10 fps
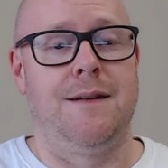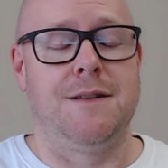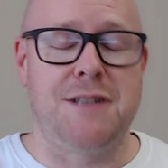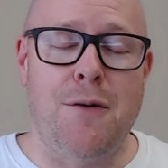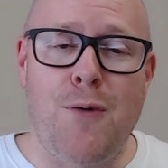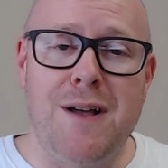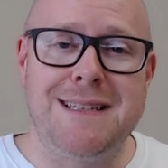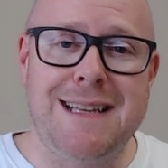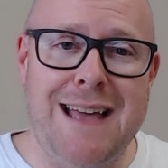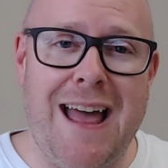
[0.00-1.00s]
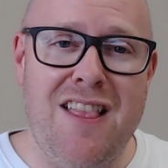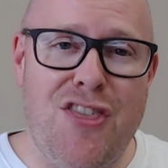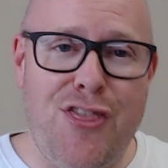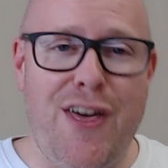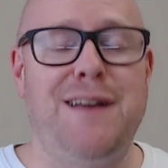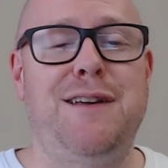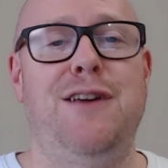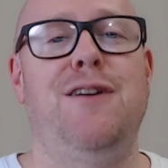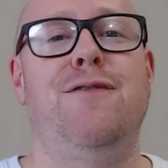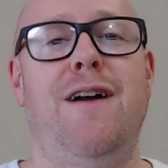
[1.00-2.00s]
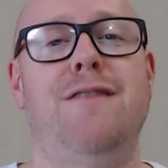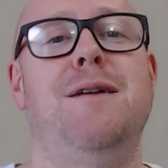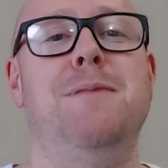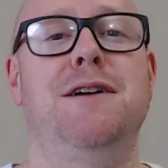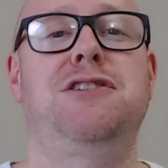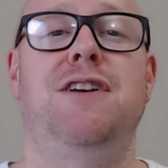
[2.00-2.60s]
So once again, thank you very much.